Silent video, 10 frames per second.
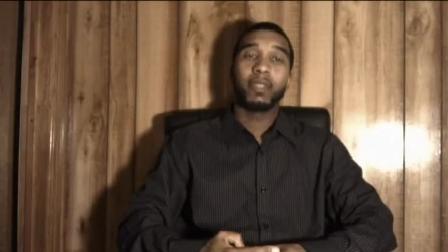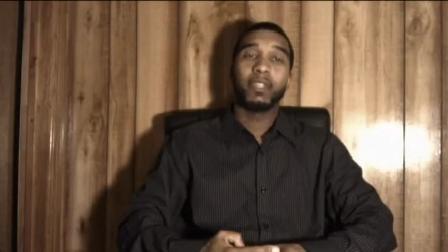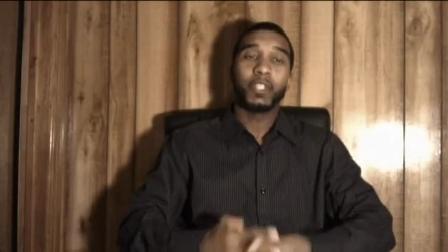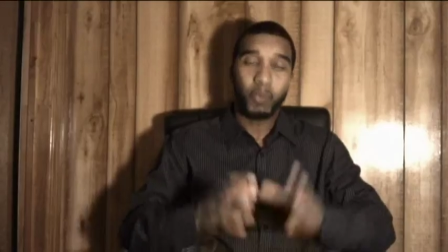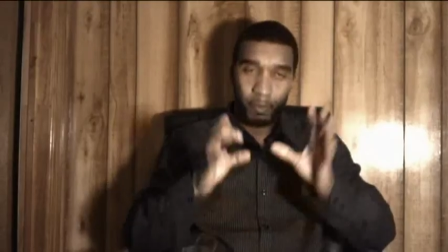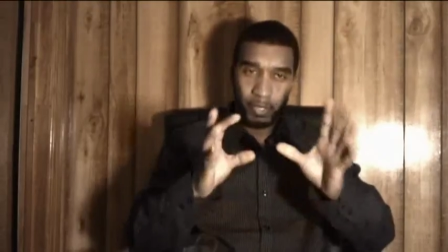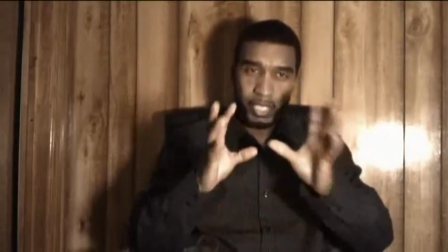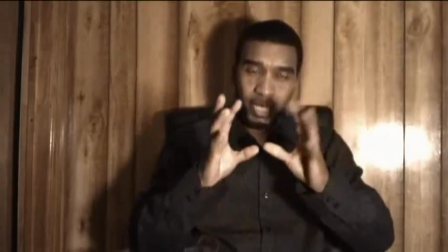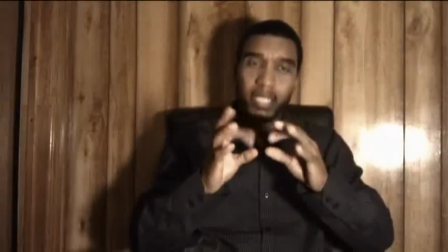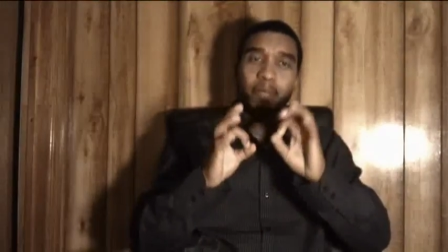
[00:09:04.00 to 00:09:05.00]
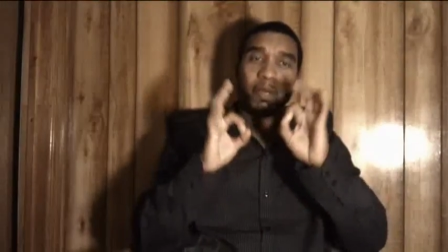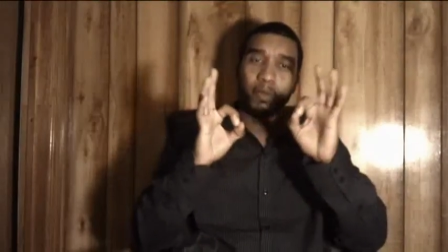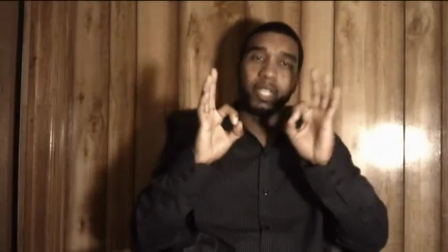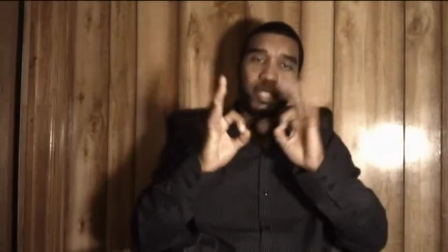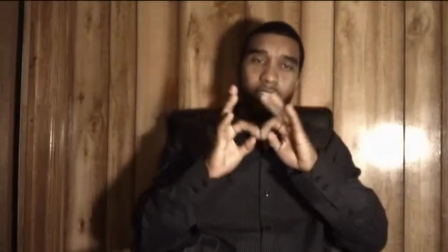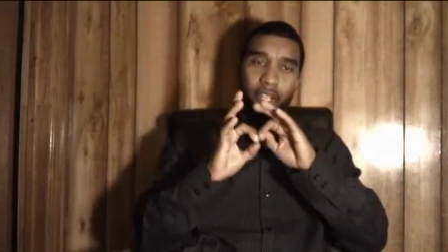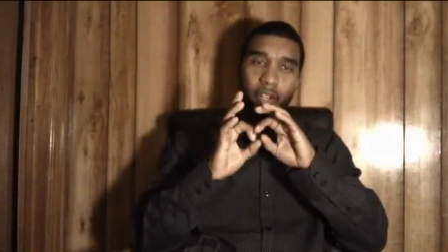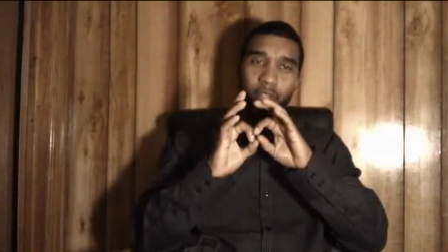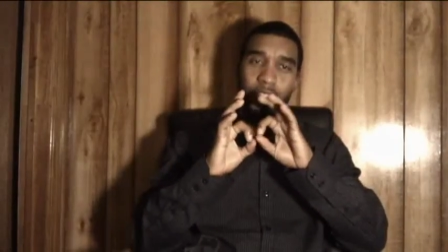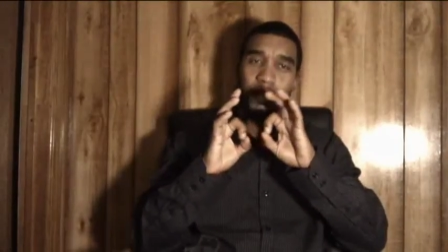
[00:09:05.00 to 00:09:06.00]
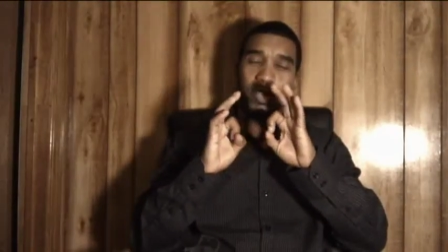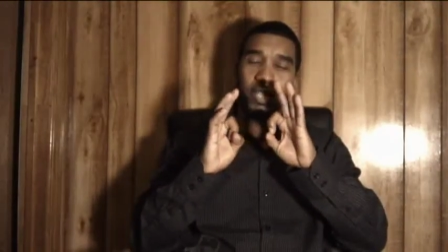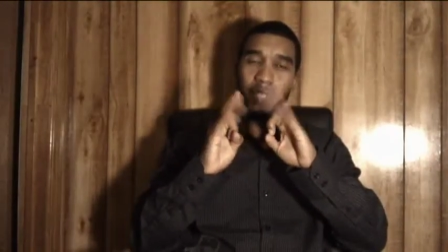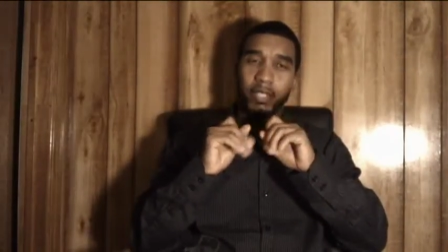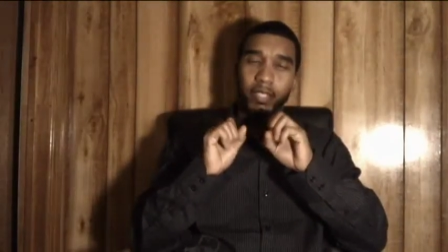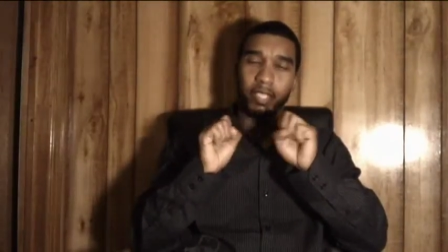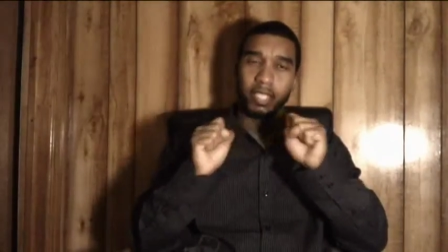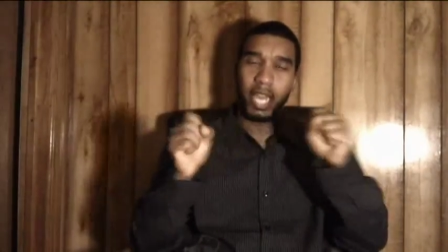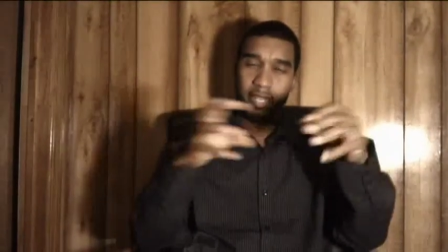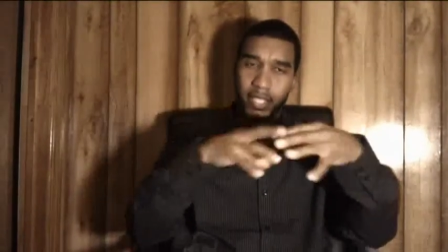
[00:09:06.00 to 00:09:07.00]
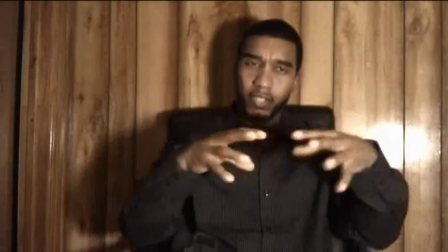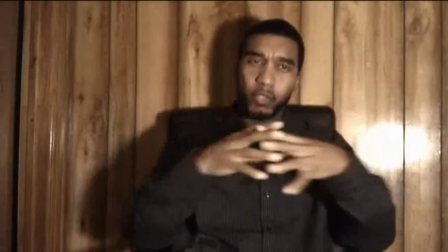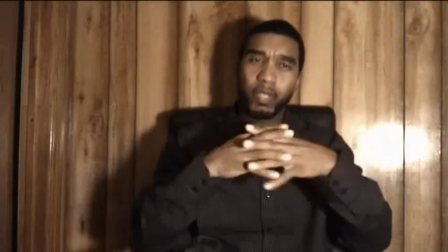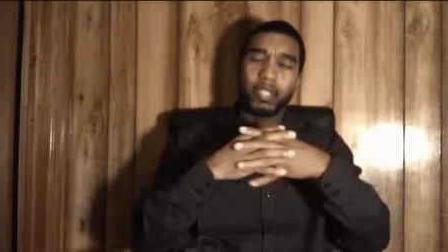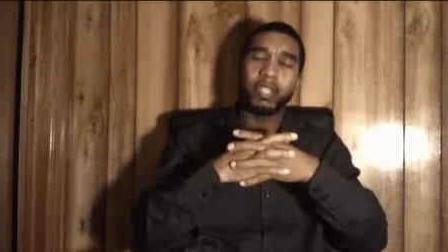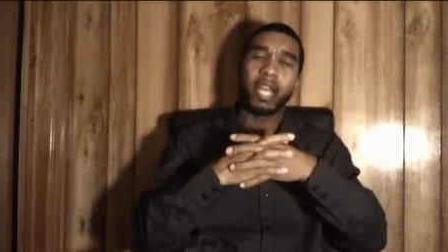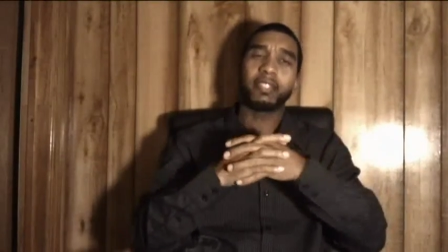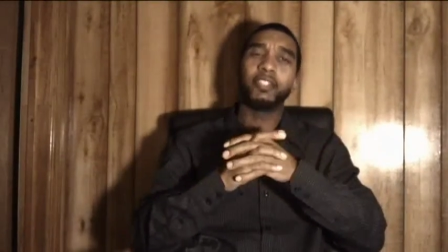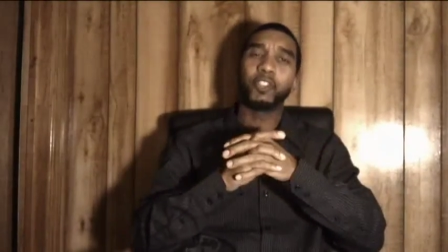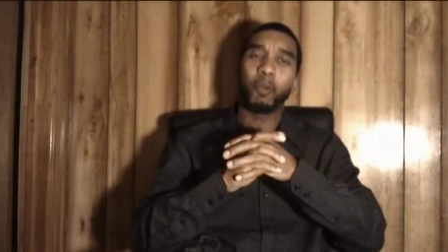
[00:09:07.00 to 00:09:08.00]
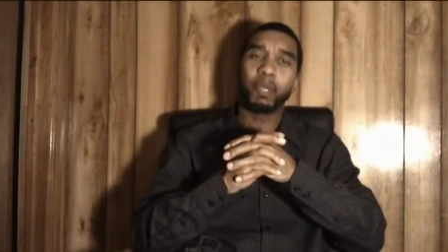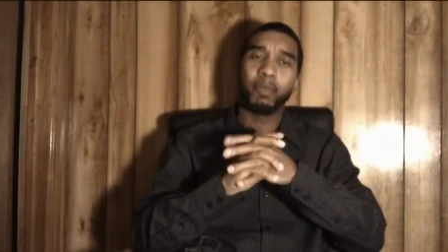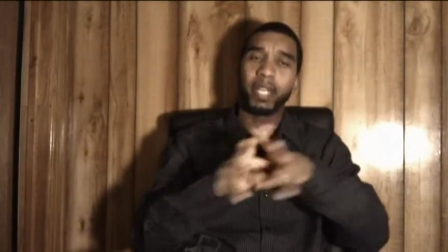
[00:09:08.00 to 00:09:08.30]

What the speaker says: this one particularly, but it's going to go to, kind of deals with Nazi Germany.